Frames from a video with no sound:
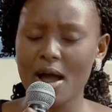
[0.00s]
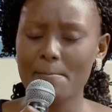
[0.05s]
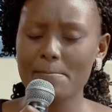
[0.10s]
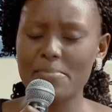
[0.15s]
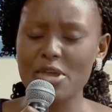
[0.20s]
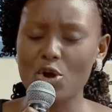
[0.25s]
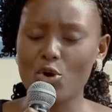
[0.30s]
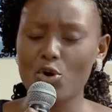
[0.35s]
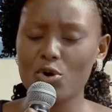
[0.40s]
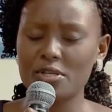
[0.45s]

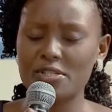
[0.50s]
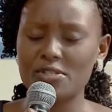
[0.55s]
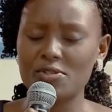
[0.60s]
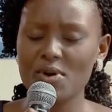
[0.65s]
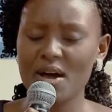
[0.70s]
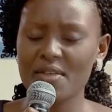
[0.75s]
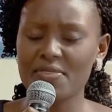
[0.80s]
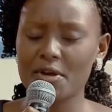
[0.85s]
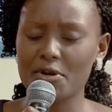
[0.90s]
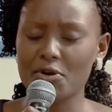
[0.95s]
because
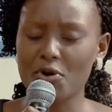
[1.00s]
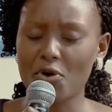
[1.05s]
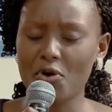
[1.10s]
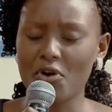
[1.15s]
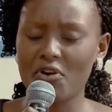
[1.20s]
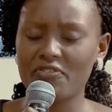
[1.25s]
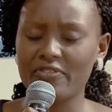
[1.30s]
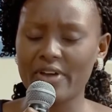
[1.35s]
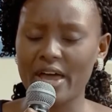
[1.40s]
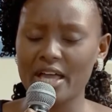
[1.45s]
you are the rock
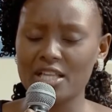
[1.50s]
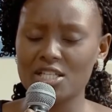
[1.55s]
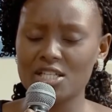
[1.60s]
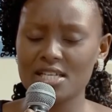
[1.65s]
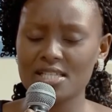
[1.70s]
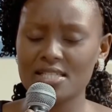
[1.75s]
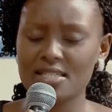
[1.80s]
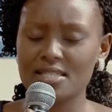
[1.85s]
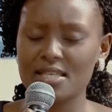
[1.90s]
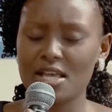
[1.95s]
of
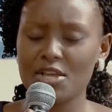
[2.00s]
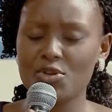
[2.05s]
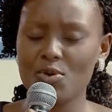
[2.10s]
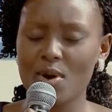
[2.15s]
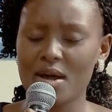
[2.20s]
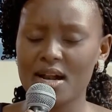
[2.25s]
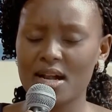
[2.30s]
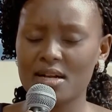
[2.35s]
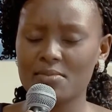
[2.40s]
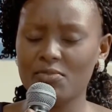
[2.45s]
ages, you
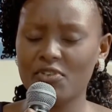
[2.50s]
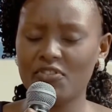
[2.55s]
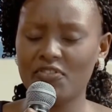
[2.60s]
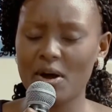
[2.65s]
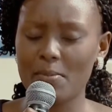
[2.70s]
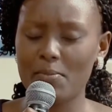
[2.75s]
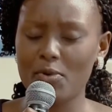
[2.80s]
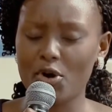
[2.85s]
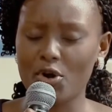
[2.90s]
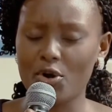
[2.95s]
are
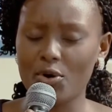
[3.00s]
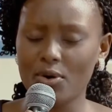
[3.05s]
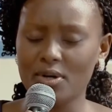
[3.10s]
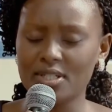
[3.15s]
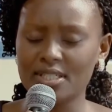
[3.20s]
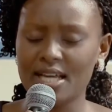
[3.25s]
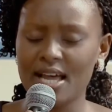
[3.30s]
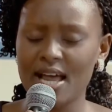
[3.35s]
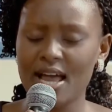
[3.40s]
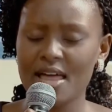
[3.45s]
unmovable God.